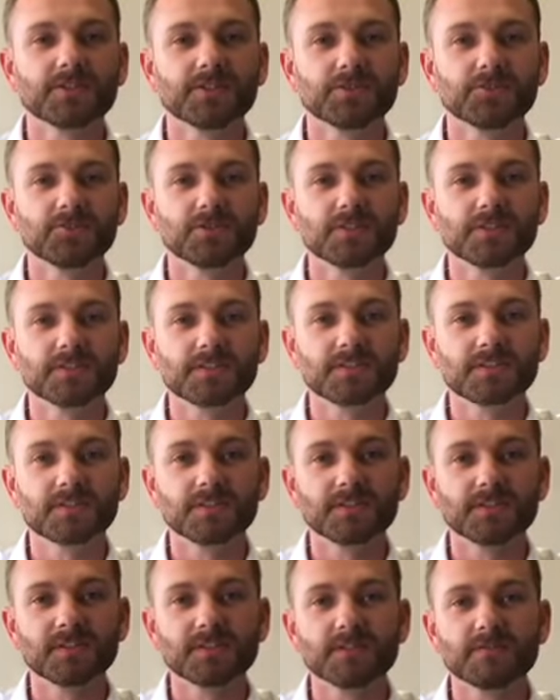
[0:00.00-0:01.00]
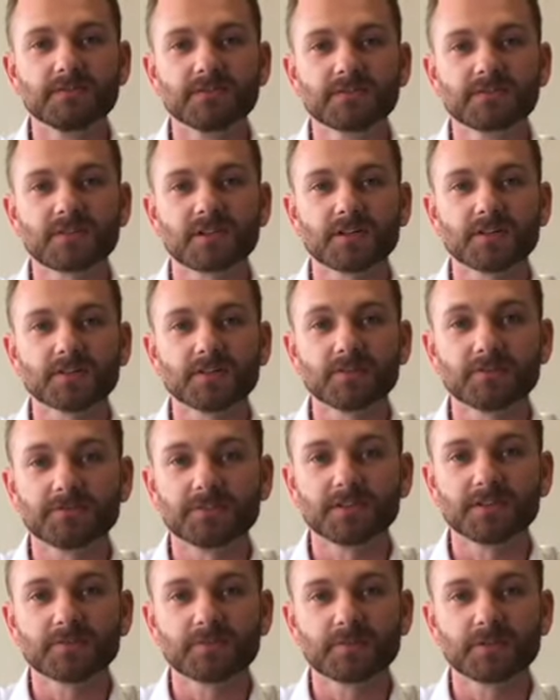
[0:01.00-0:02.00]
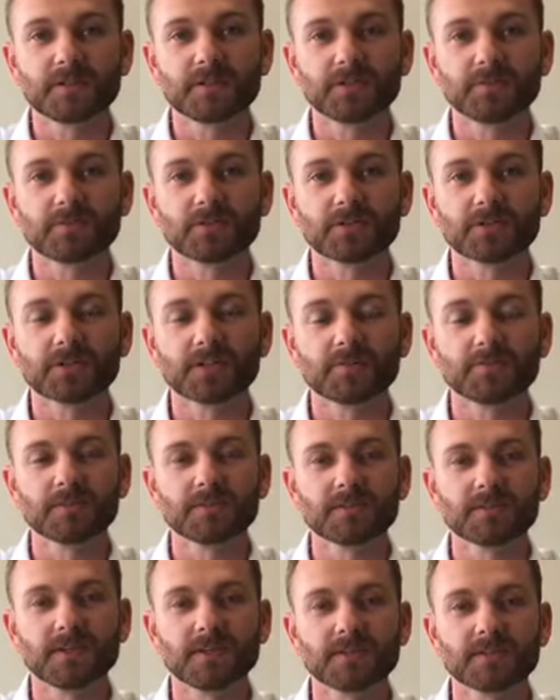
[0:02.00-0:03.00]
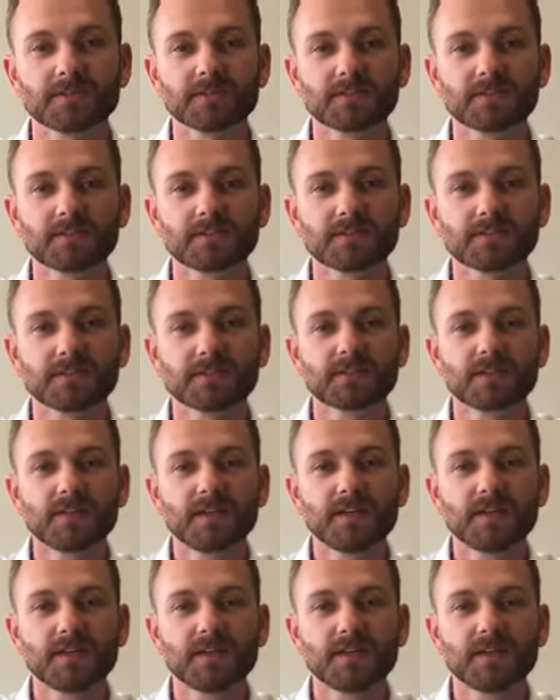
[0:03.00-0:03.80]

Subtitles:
Eugene Steed started the first PA program in the United States.